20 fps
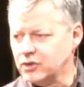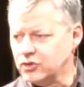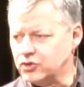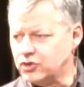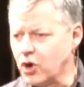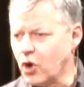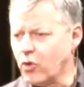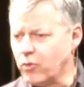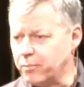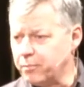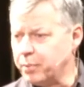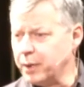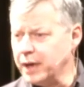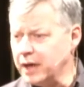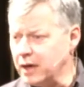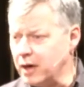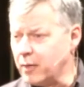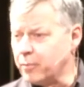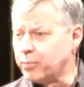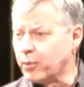Don't
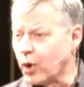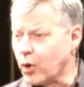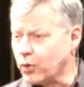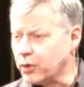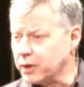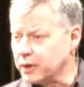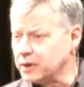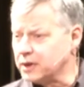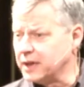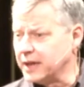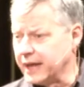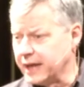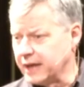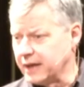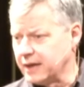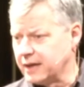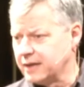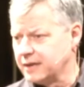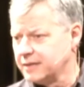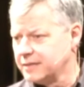be a broken
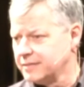link.